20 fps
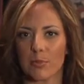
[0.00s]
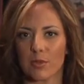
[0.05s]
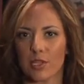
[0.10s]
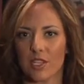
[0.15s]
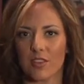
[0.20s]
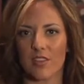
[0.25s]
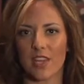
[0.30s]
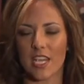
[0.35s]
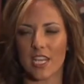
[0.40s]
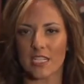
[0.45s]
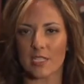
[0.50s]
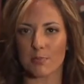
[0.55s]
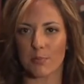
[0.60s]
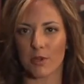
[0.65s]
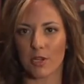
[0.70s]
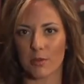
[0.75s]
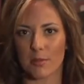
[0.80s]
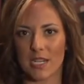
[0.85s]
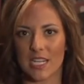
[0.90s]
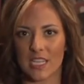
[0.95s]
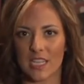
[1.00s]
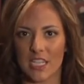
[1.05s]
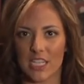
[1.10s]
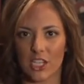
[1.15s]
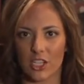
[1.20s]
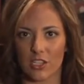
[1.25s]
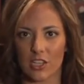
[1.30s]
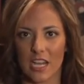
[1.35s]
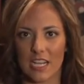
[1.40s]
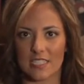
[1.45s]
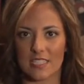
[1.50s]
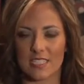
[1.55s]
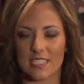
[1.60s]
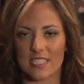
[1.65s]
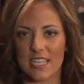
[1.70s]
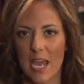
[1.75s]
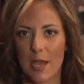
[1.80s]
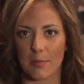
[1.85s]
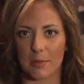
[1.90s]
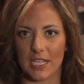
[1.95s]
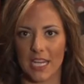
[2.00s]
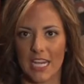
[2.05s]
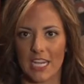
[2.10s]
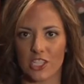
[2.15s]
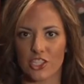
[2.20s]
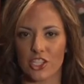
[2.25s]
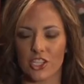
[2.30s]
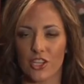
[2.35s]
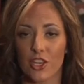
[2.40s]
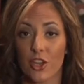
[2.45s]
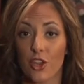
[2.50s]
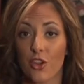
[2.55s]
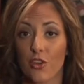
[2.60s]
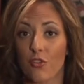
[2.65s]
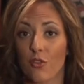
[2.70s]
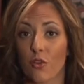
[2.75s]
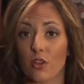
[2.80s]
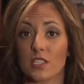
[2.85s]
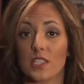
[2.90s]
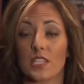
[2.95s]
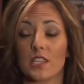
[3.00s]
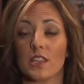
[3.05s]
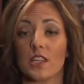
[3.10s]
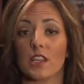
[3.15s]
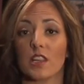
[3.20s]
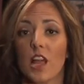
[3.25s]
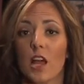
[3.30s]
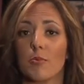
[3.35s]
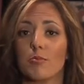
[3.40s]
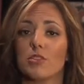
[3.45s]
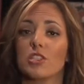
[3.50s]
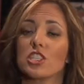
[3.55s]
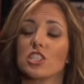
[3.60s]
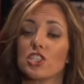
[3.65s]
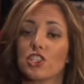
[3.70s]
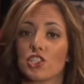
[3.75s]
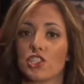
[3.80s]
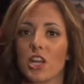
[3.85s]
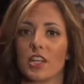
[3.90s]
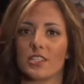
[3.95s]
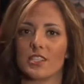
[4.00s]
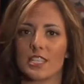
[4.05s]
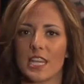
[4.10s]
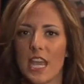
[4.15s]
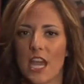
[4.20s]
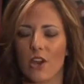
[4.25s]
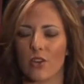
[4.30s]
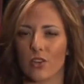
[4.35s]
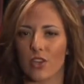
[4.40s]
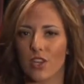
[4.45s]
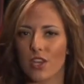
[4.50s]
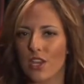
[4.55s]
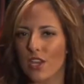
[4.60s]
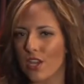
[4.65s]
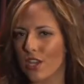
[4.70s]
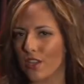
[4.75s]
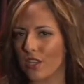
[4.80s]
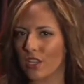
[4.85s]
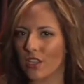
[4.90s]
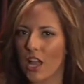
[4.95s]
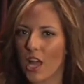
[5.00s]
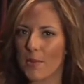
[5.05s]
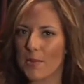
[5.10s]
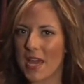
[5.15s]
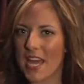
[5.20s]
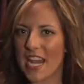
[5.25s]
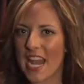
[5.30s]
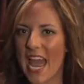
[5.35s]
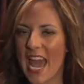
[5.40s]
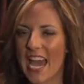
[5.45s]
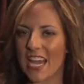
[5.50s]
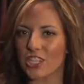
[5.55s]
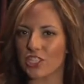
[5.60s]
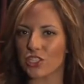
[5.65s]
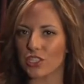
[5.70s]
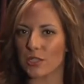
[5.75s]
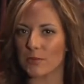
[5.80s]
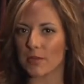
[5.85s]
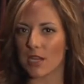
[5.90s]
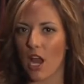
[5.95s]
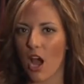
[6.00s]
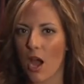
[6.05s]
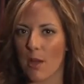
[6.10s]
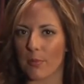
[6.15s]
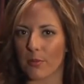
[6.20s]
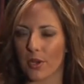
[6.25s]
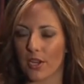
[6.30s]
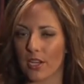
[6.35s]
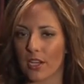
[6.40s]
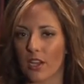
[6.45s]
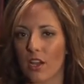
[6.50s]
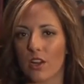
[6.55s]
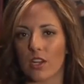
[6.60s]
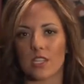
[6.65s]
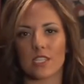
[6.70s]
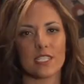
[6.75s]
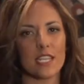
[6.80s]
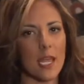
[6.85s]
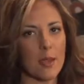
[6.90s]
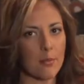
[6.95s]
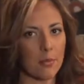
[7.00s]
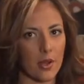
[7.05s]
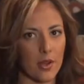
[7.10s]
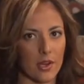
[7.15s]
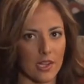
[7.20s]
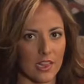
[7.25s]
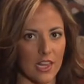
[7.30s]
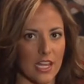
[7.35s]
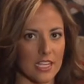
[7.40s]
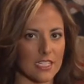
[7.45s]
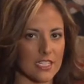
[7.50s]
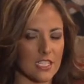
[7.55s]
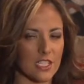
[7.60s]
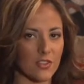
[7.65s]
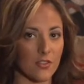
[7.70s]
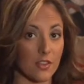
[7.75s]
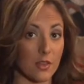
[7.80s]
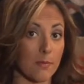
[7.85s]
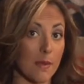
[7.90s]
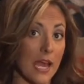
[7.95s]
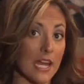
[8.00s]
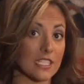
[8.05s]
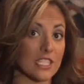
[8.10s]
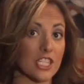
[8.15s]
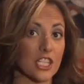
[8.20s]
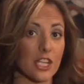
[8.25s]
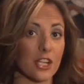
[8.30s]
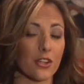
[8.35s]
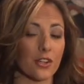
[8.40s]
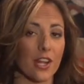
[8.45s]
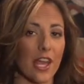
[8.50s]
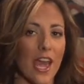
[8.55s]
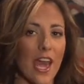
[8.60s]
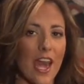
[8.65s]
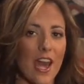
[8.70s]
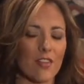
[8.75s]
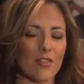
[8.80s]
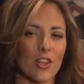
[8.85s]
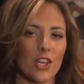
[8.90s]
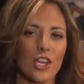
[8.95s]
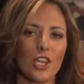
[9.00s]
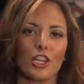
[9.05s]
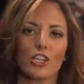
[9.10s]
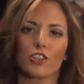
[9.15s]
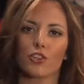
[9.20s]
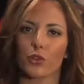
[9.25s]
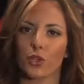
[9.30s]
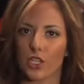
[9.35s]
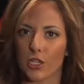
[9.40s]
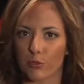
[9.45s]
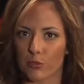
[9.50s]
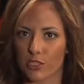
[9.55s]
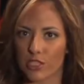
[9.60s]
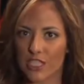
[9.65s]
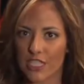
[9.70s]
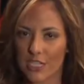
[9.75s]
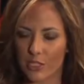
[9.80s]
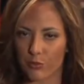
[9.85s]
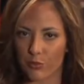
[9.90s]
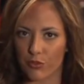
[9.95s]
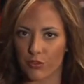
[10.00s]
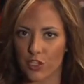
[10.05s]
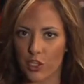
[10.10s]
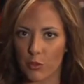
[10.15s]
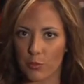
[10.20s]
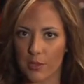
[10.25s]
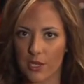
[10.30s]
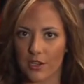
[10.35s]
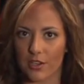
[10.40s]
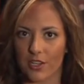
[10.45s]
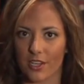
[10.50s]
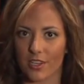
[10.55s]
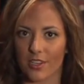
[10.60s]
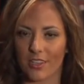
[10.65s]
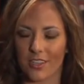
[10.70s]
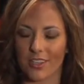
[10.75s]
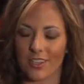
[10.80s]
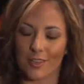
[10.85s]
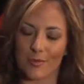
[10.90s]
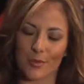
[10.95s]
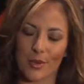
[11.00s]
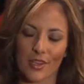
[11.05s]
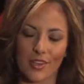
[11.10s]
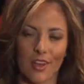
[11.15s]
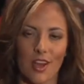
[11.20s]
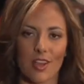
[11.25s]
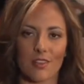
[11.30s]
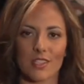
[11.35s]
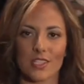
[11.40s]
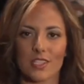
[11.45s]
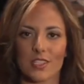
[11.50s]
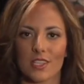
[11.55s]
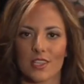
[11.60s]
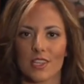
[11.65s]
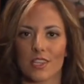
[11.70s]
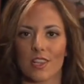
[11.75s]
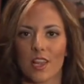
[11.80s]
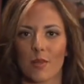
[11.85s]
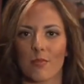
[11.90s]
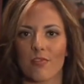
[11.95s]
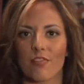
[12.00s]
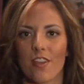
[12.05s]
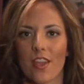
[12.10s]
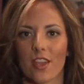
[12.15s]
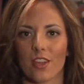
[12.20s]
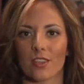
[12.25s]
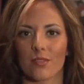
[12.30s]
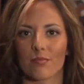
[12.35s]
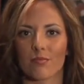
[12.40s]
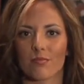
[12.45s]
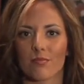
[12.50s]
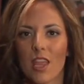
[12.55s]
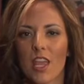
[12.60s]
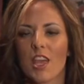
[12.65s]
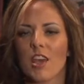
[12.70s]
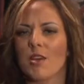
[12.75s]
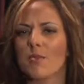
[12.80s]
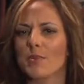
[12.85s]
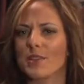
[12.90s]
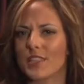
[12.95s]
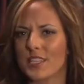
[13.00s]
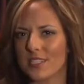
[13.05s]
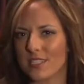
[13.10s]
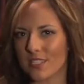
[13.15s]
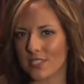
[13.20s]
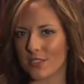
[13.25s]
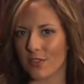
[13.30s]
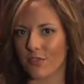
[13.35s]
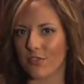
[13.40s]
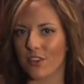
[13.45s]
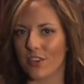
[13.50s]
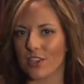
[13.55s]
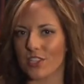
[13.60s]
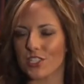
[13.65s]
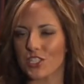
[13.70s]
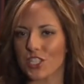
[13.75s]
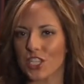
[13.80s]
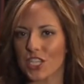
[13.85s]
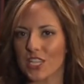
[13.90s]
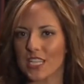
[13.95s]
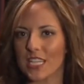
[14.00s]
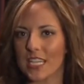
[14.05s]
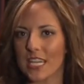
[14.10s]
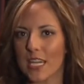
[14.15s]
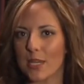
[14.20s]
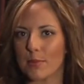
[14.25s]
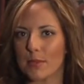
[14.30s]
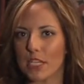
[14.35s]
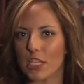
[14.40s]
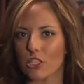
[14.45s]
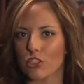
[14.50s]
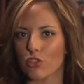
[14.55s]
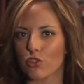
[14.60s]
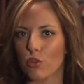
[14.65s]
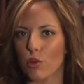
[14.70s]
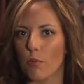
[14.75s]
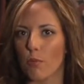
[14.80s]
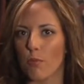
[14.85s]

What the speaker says: Prive its permanent liquor license application, forcing the club to shut down. The club had actually been operating on a temporary license for the past year and a half during a routine review period, but obviously the club failed. But this is a first. The Gaming Control